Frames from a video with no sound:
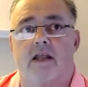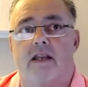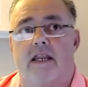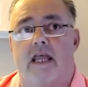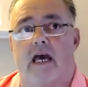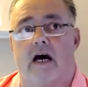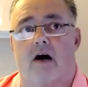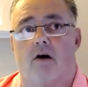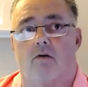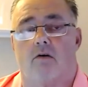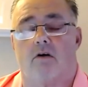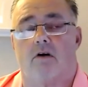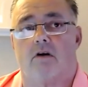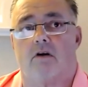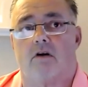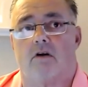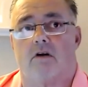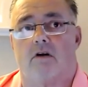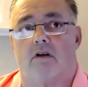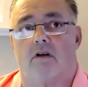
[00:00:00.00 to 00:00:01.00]
Now,
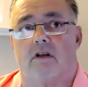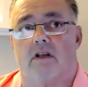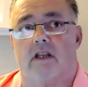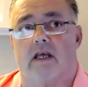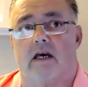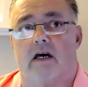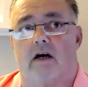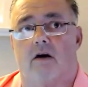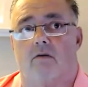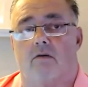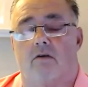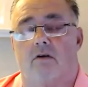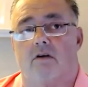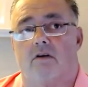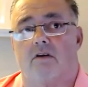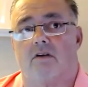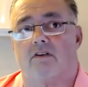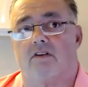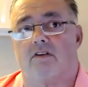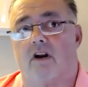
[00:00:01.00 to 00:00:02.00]
you
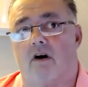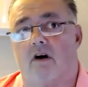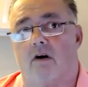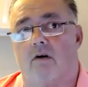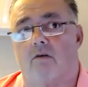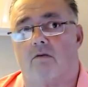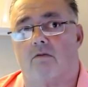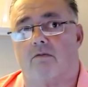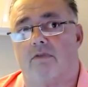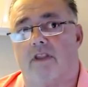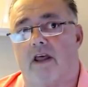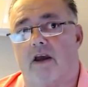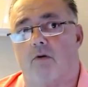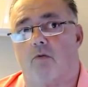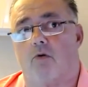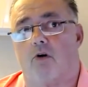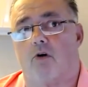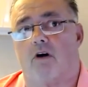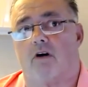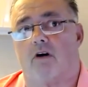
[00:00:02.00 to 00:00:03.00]
know, they
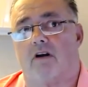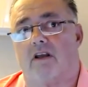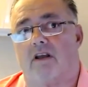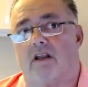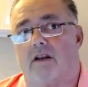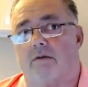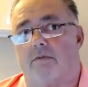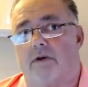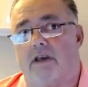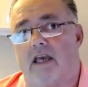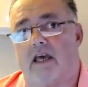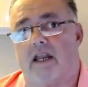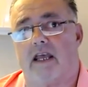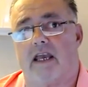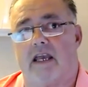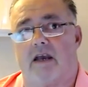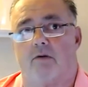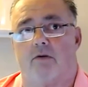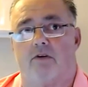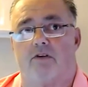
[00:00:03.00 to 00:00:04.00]
were in the
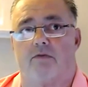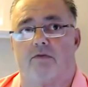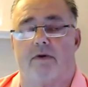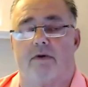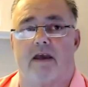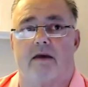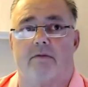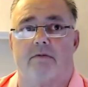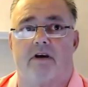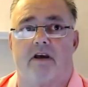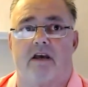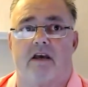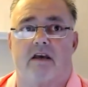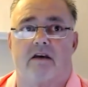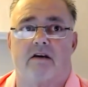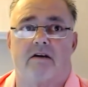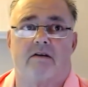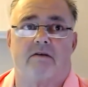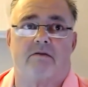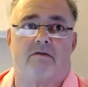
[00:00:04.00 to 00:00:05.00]
beginning, it was maybe
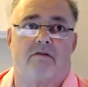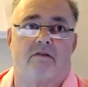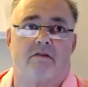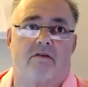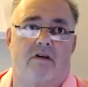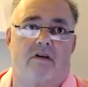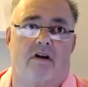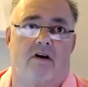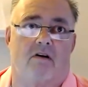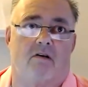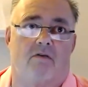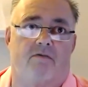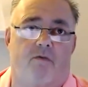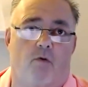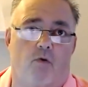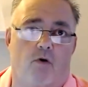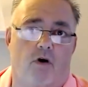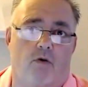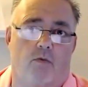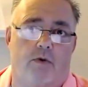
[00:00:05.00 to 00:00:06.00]

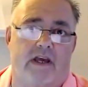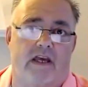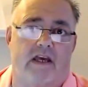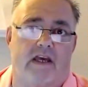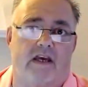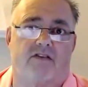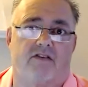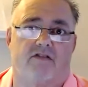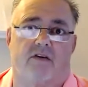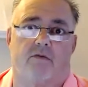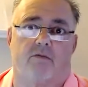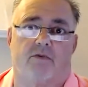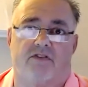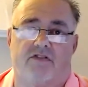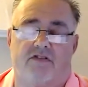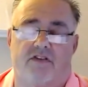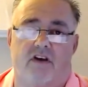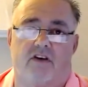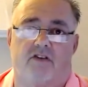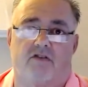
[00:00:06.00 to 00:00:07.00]
4 weeks, it was
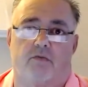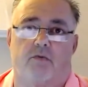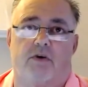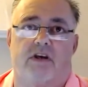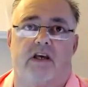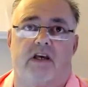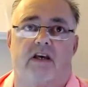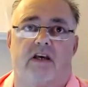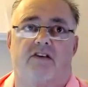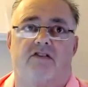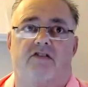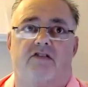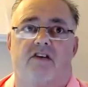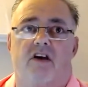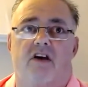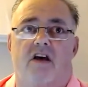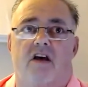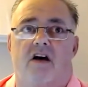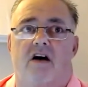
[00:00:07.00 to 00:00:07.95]
6 weeks,